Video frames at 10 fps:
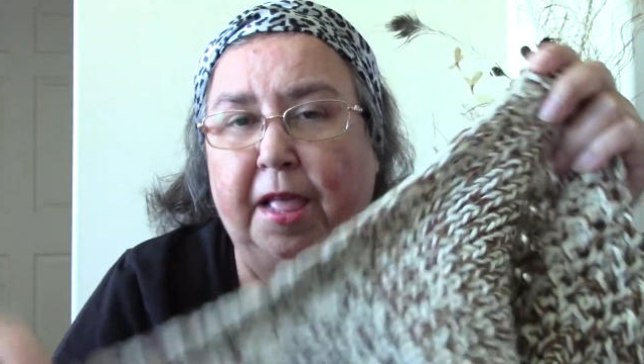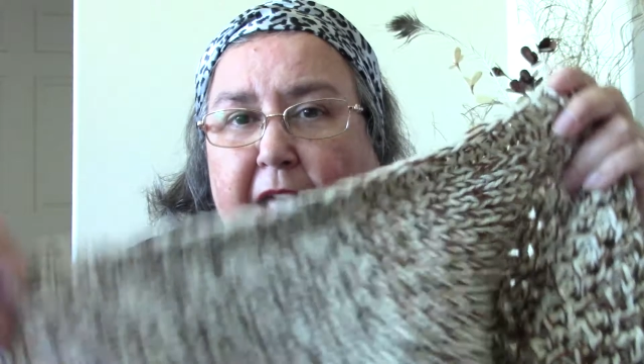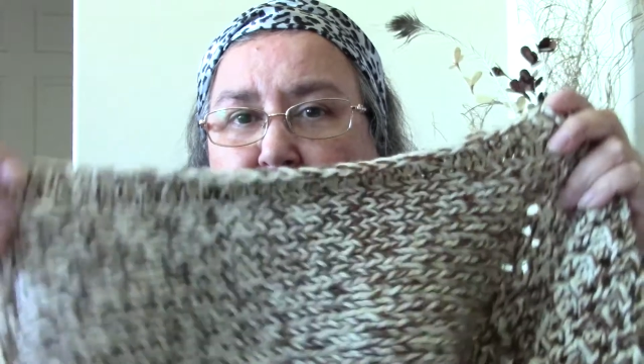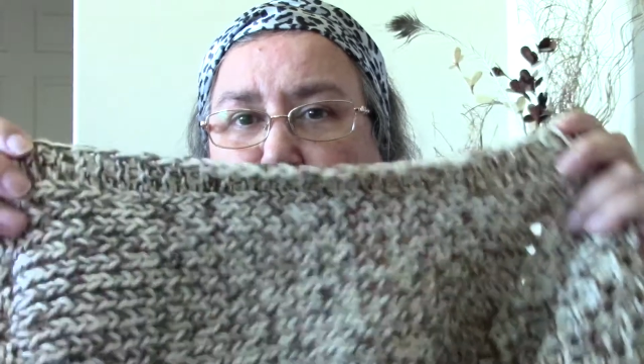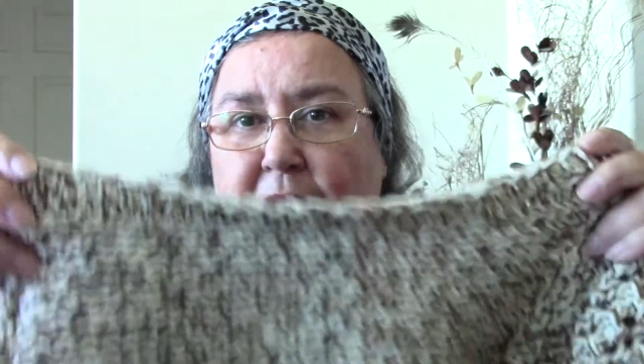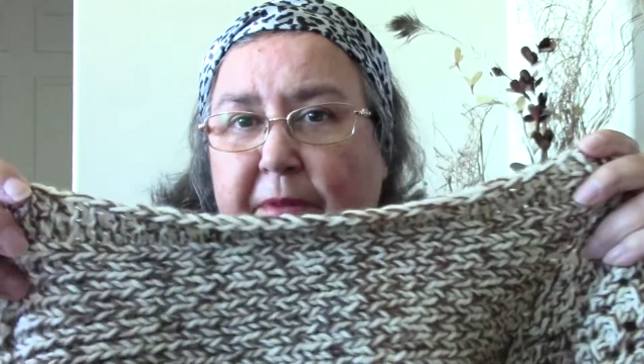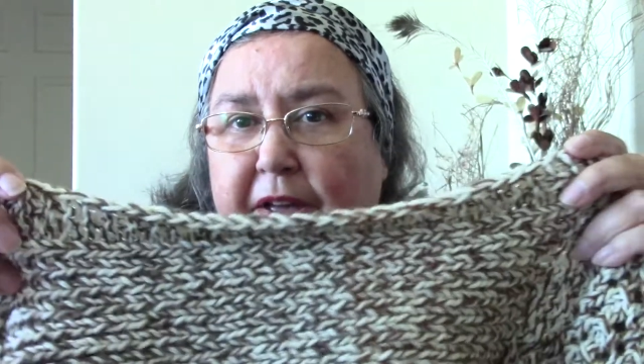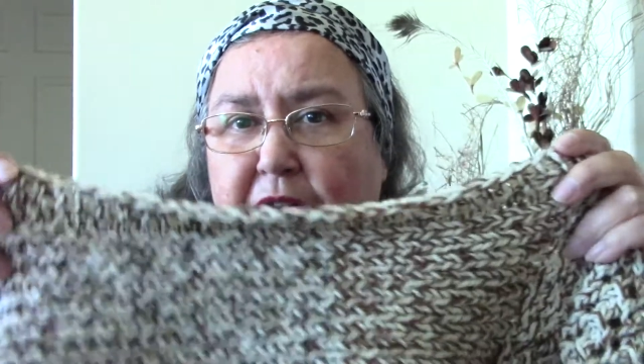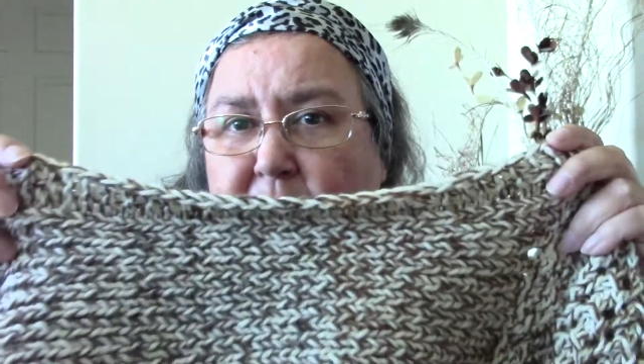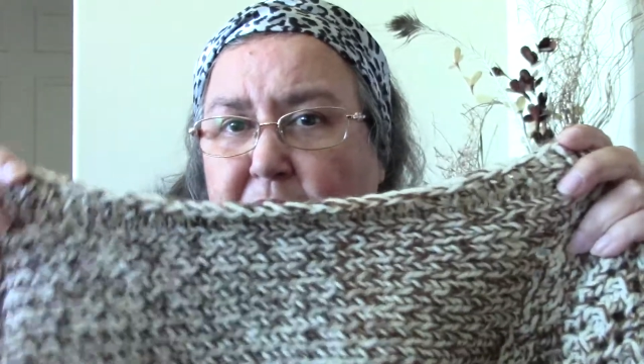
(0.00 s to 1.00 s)
and I'm going to make
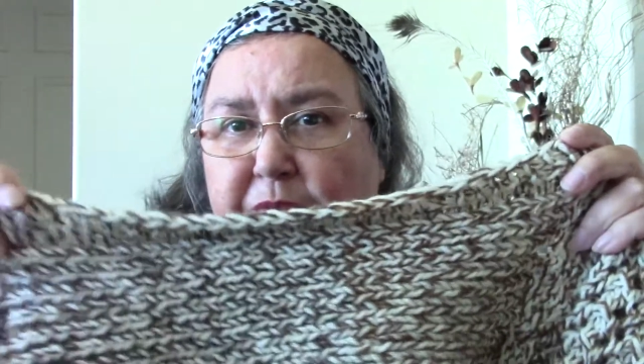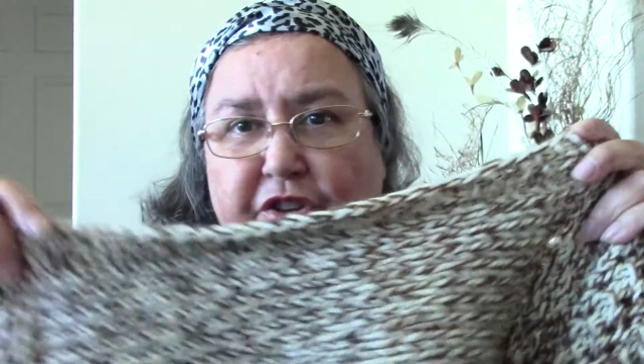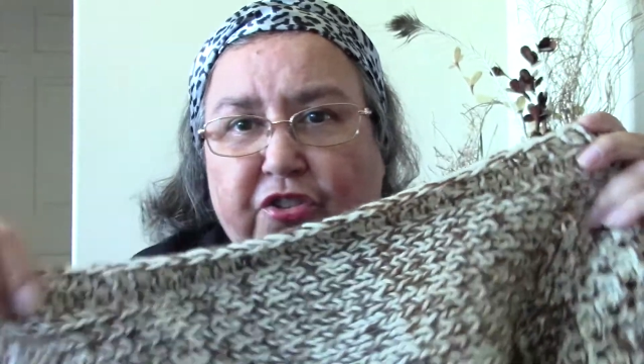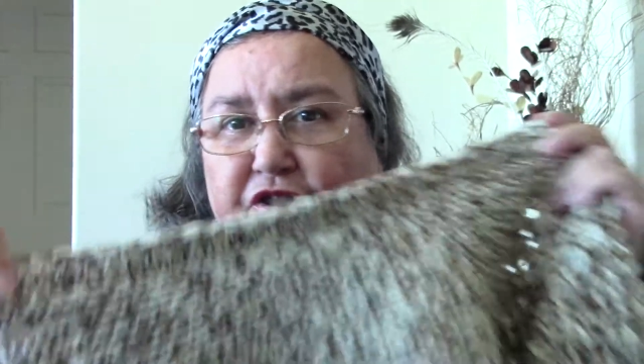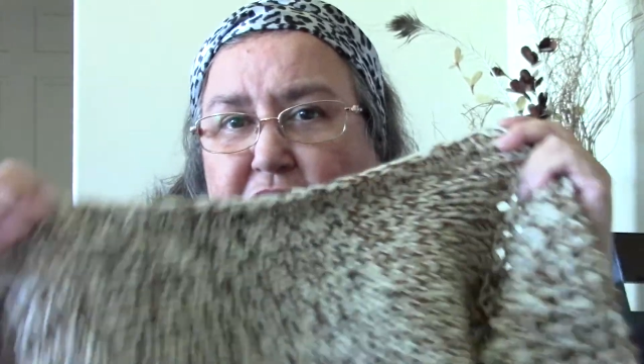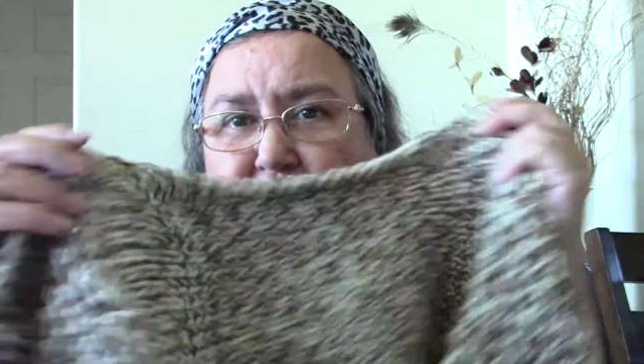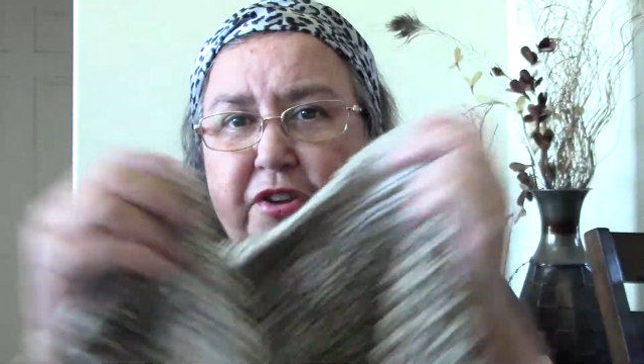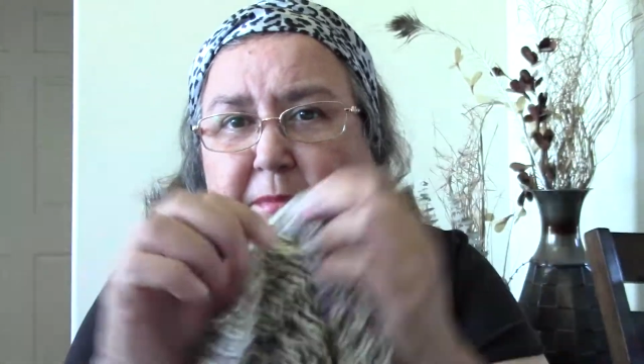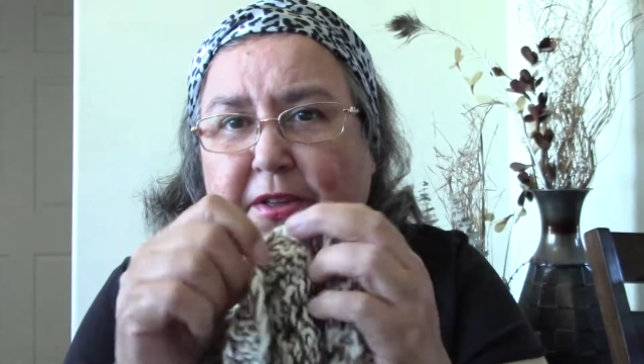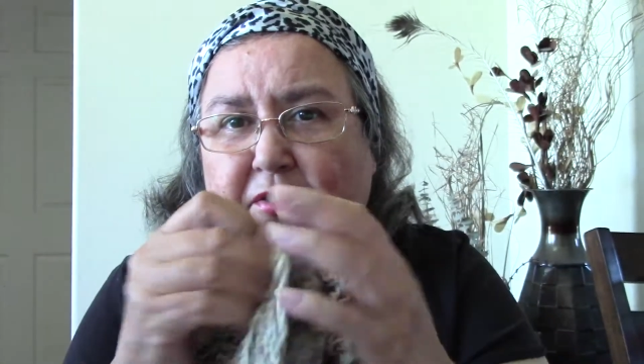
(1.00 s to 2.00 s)
a hood, which is just going
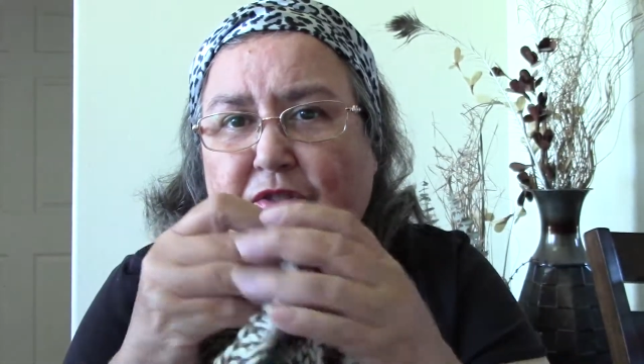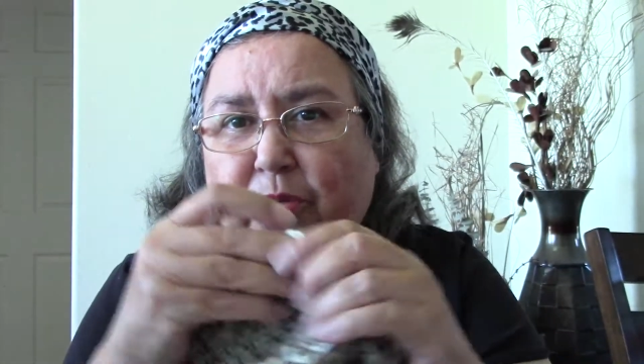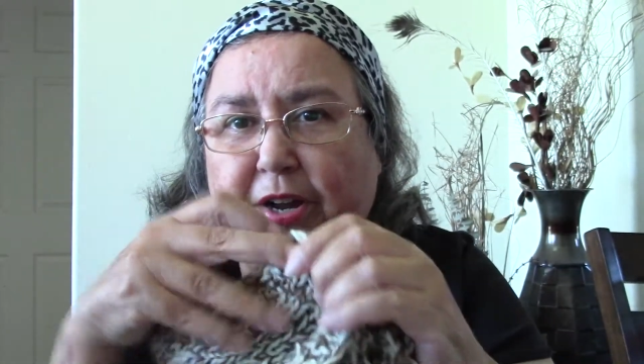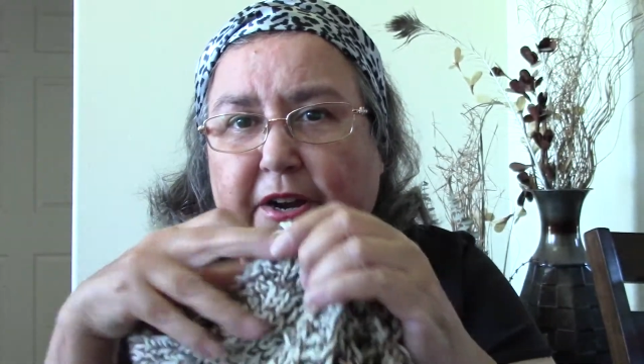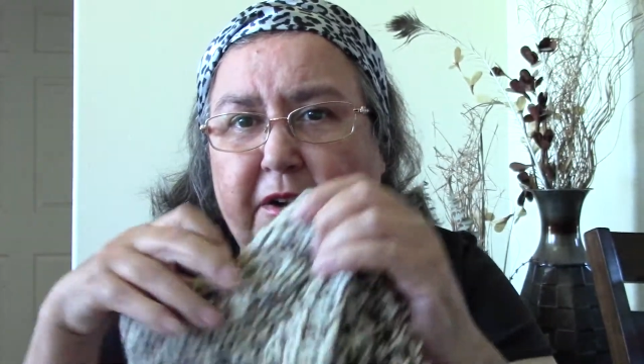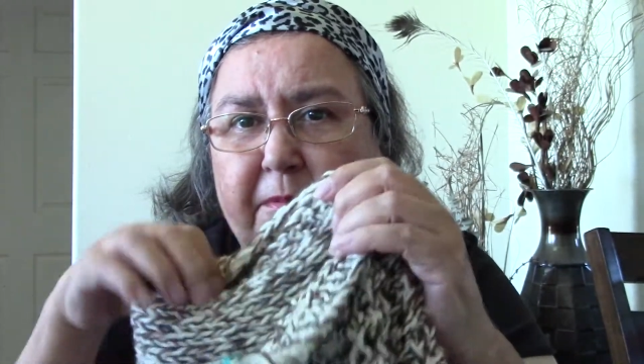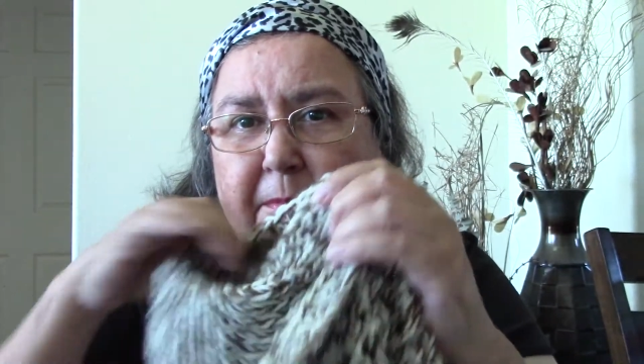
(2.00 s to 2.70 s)
to be a square,